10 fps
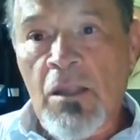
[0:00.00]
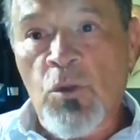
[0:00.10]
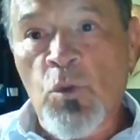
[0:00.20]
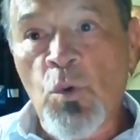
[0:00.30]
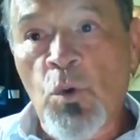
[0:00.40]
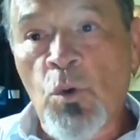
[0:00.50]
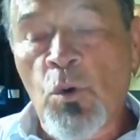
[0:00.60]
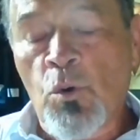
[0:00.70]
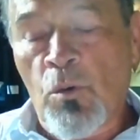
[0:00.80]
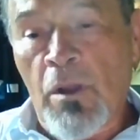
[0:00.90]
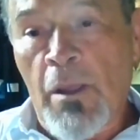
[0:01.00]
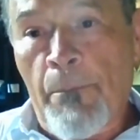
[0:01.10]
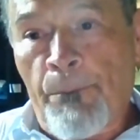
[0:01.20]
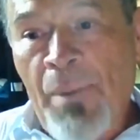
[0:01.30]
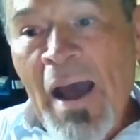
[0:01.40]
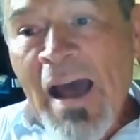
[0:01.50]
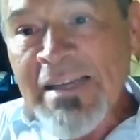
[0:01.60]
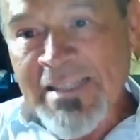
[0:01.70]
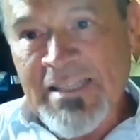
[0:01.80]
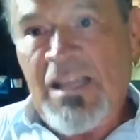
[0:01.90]
to
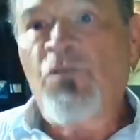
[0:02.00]
pass the